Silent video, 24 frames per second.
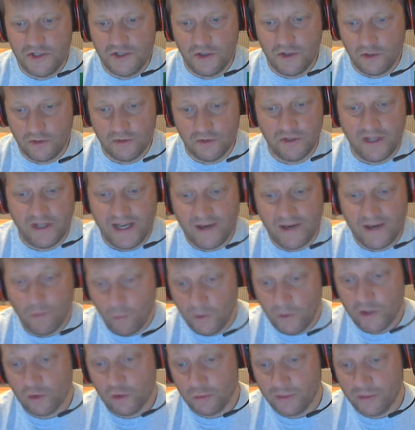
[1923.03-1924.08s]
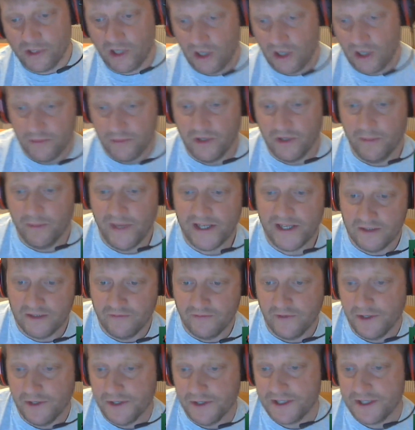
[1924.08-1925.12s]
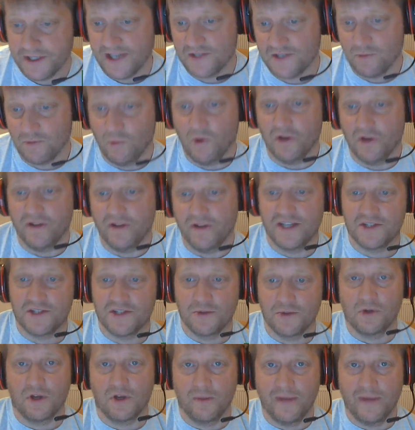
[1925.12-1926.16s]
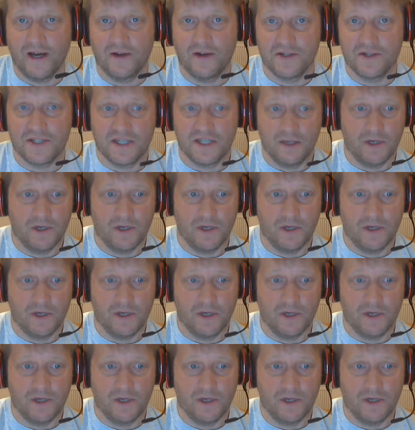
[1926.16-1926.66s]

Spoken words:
Don, that will become the metaverse. That's what they talk about, isn't it?